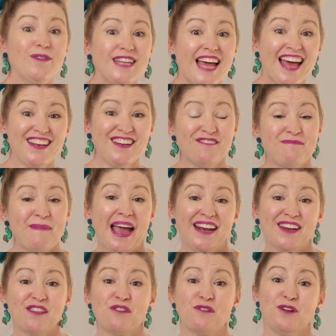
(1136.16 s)
done, you've made
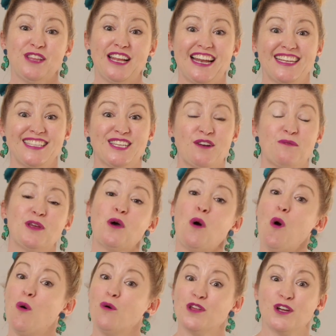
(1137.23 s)
it through the lesson with
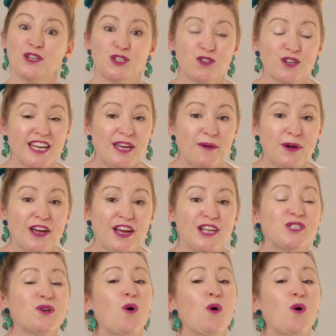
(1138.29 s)
all those tricky words,